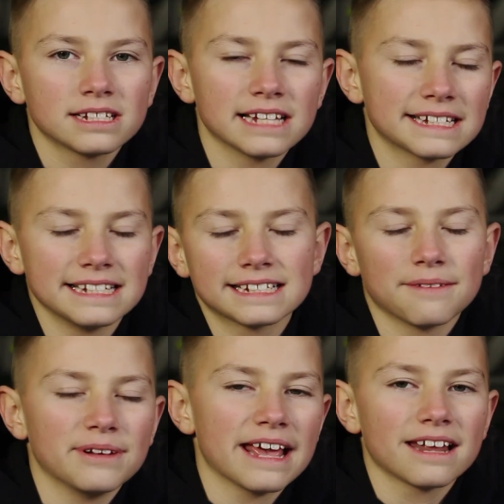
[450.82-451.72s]
60,
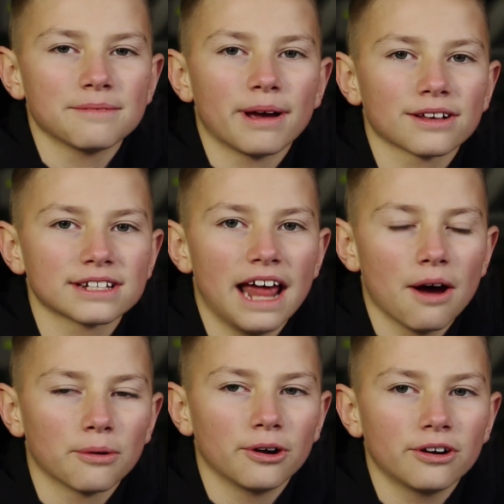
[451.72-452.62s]
70, 80 miles an
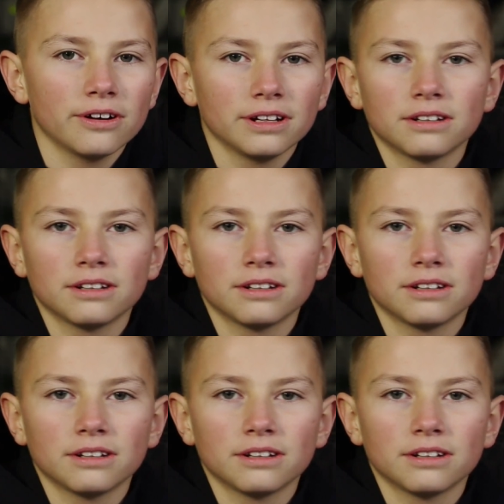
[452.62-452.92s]
hour,